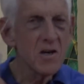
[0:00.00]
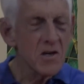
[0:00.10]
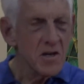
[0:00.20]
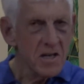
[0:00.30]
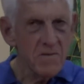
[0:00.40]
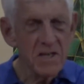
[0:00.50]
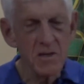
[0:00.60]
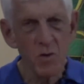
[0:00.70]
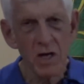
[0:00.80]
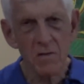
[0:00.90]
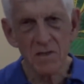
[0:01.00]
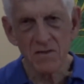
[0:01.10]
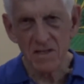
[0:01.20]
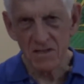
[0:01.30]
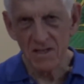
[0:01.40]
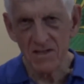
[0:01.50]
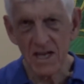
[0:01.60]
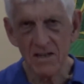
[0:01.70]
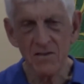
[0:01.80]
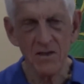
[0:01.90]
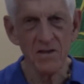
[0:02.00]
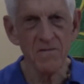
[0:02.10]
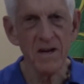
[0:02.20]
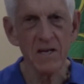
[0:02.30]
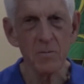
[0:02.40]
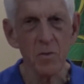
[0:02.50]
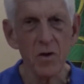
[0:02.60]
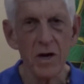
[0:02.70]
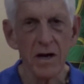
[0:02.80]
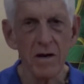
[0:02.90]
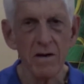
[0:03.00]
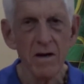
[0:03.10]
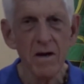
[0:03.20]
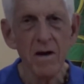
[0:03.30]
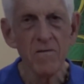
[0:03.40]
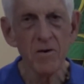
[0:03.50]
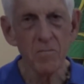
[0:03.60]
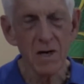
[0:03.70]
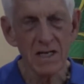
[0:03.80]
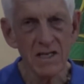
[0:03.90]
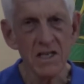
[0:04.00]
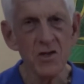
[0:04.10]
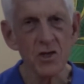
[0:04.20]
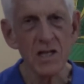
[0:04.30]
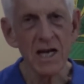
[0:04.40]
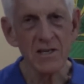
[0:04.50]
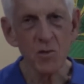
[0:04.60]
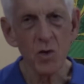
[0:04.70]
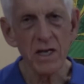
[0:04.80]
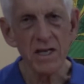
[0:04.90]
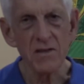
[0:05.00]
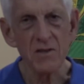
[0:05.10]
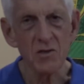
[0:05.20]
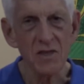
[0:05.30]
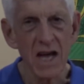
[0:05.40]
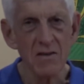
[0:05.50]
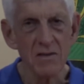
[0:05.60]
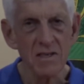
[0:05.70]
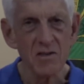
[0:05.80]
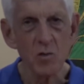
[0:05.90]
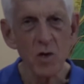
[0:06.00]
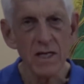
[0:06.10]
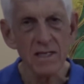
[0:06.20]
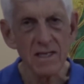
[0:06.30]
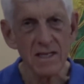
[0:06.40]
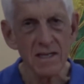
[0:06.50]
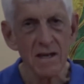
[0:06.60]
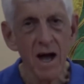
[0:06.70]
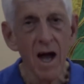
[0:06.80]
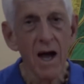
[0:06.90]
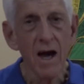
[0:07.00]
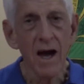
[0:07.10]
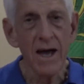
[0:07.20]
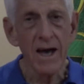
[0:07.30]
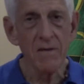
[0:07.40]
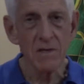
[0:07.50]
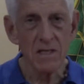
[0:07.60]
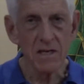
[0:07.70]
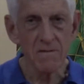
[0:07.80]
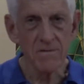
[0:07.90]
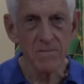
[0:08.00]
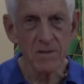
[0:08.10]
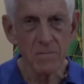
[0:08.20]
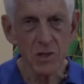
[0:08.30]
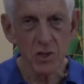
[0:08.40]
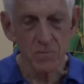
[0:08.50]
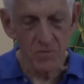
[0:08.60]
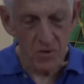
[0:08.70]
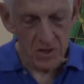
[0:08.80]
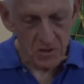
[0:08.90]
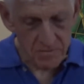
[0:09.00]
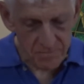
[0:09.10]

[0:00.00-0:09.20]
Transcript: Good evening and welcome to 60 Seconds and the Final Prayer for Monday, July 20th, 2020. I have a letter from the bishop for you.